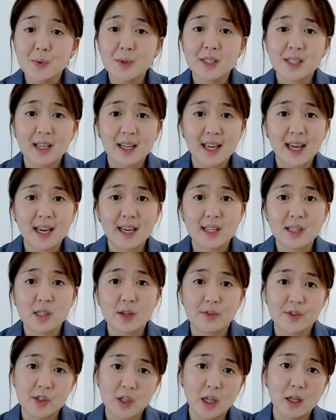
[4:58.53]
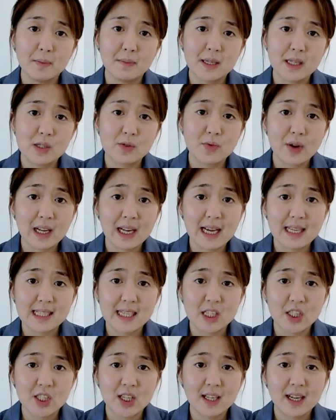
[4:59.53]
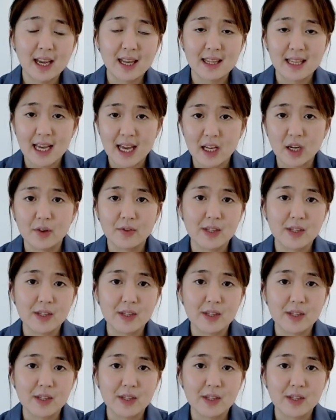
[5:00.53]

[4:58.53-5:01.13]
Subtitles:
was the case of Solomon's realization at the end of